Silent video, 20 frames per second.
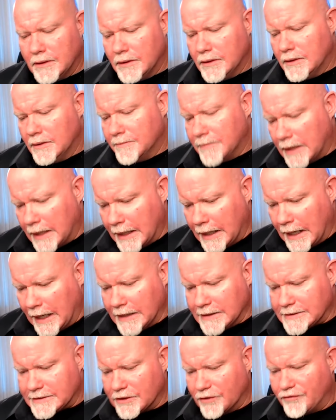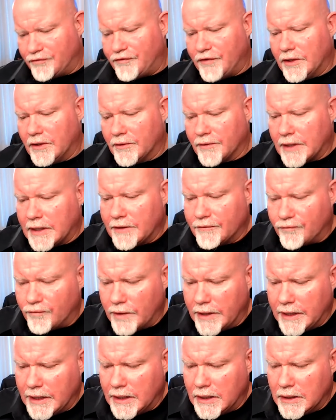but I still feel that if
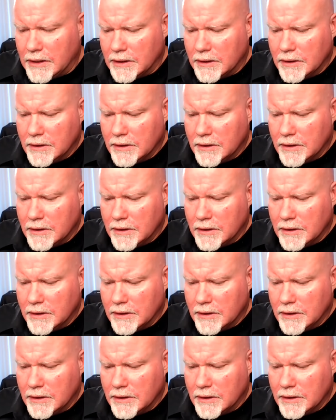we